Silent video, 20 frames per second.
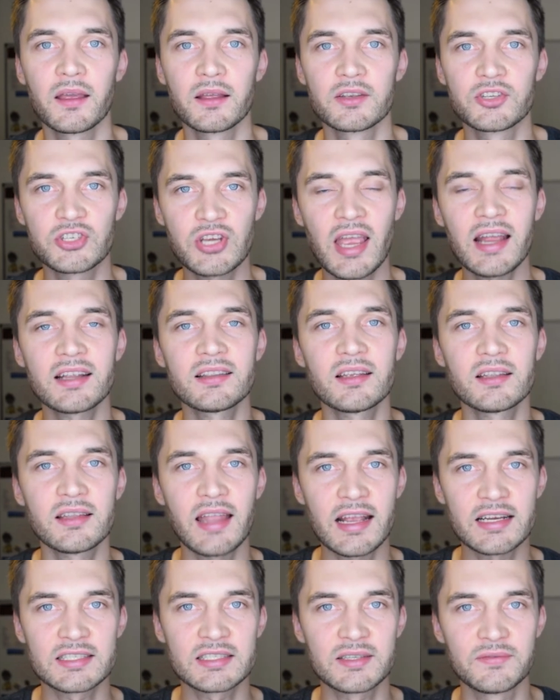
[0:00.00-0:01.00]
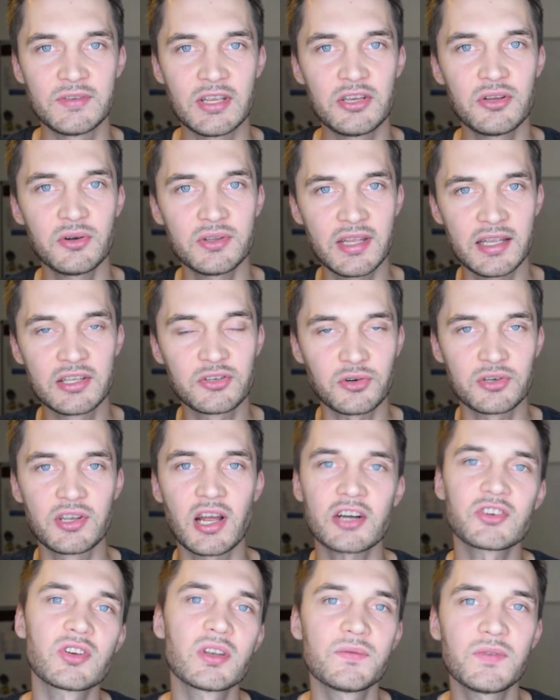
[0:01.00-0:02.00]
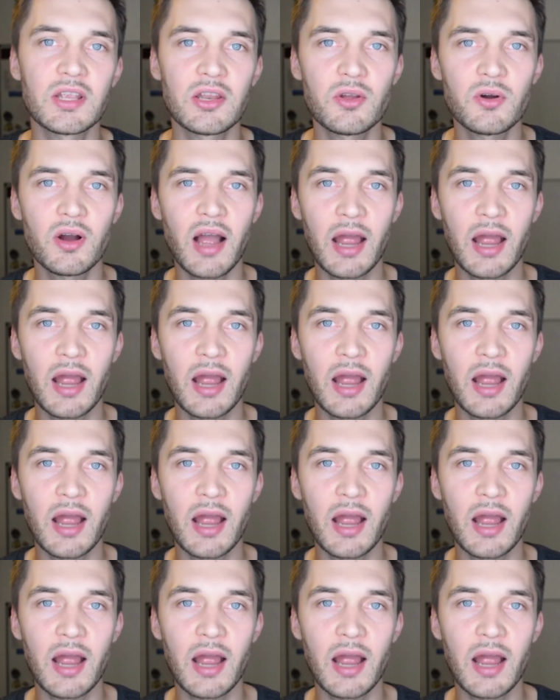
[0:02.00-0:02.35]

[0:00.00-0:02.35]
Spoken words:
check the next video, the introduction video.